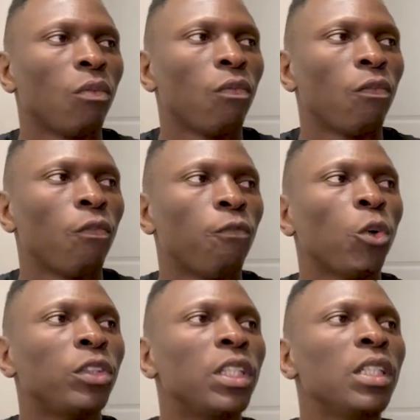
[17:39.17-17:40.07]
for
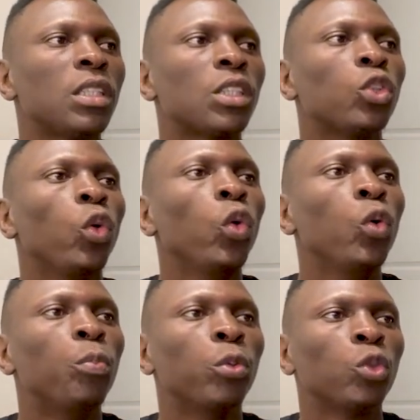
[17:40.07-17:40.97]
this
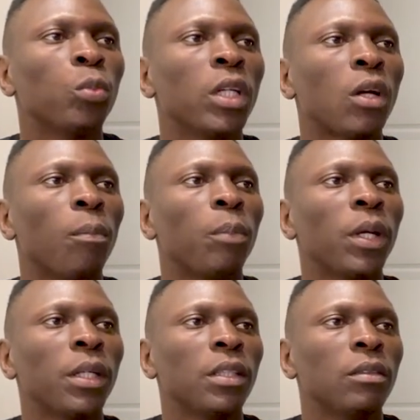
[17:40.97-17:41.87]
loop to be
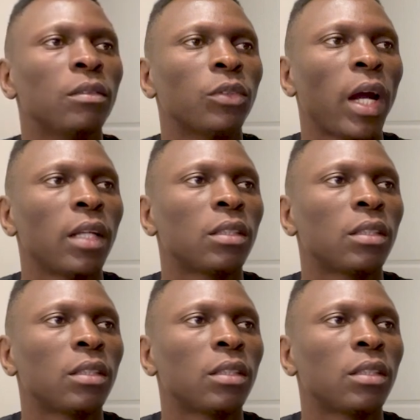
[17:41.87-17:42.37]
completed, right?